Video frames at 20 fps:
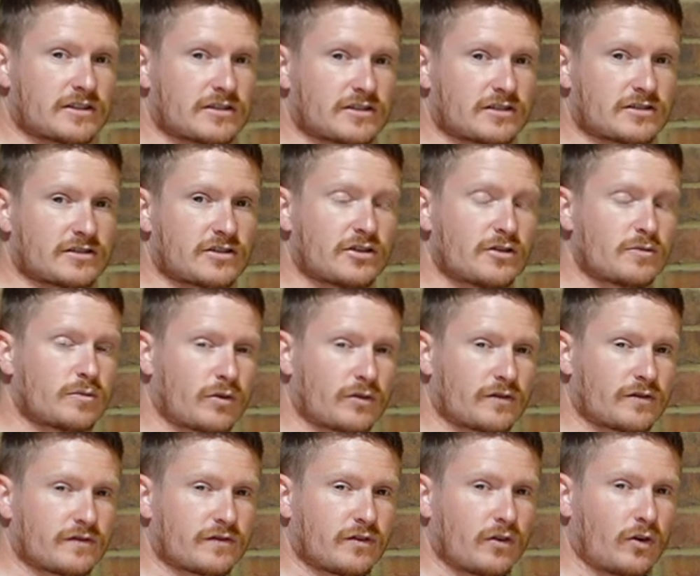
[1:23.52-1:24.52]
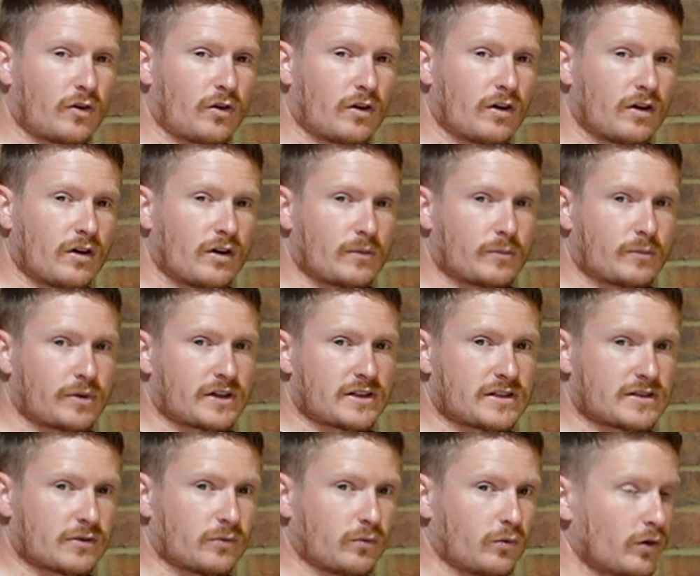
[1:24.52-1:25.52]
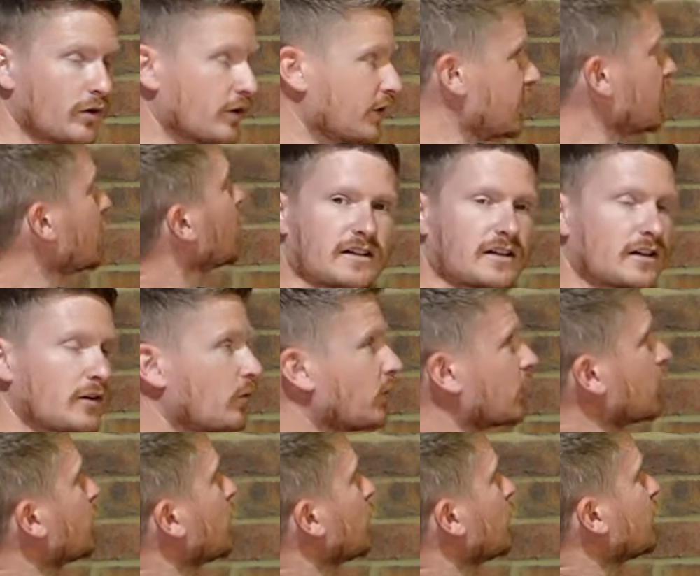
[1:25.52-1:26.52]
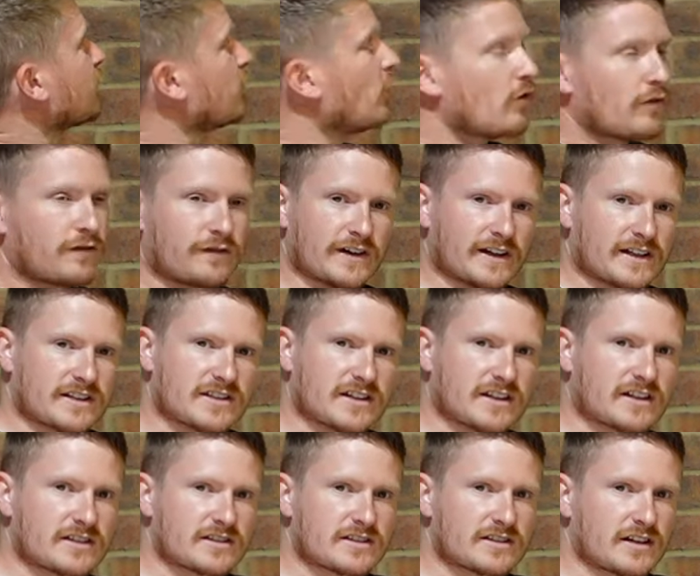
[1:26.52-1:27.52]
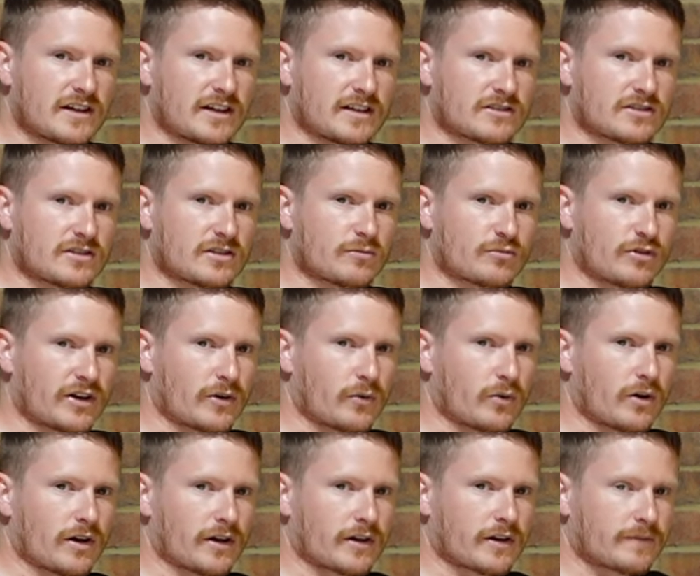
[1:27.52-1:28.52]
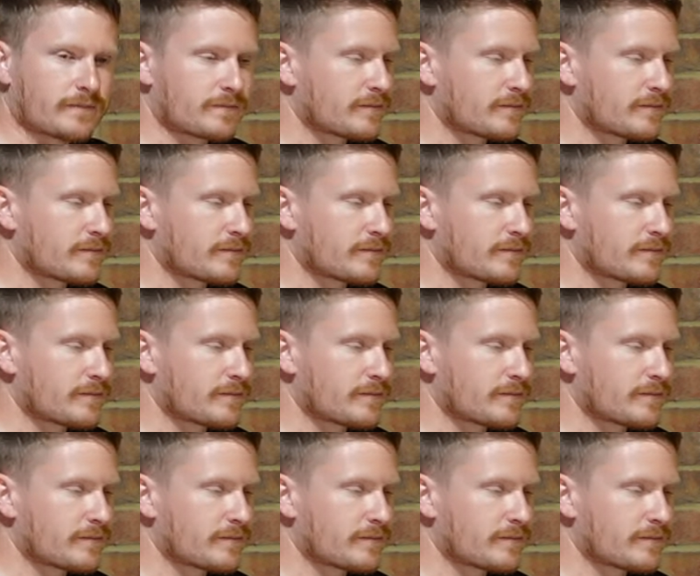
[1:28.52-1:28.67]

is a 2.4 piece of wood, and I want to put 4 fixings into the brickwork.